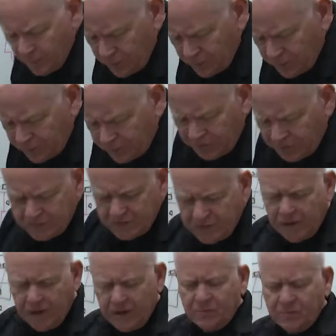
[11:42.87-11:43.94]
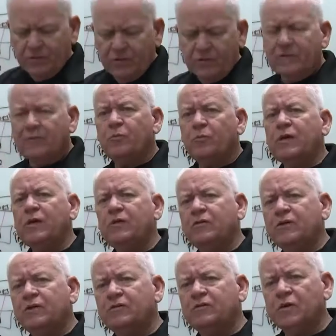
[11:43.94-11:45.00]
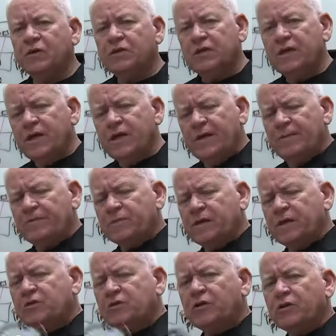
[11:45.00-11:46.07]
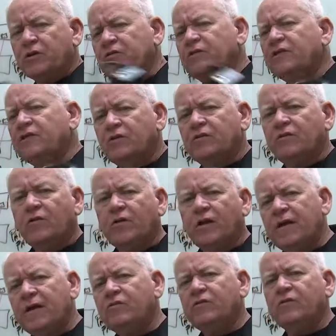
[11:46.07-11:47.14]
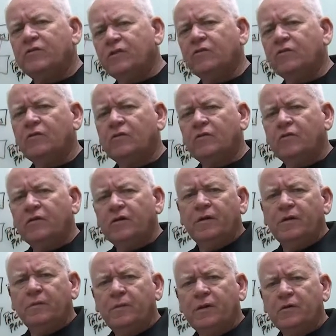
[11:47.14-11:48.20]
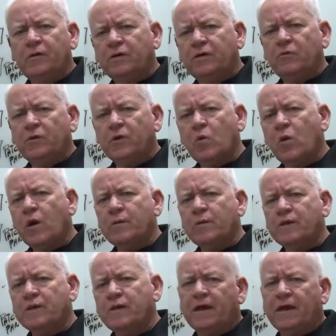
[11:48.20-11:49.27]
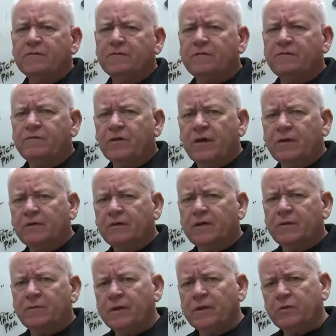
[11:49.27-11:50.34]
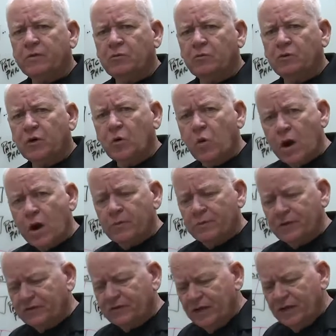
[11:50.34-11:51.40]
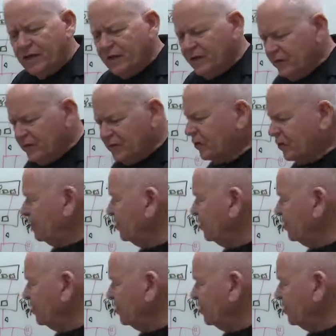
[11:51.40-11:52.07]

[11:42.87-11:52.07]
But at the same time, if you don't have a PoE switch and you start using these for every single PoE requirement you have, and if you have a lot of PoE requirements, it's going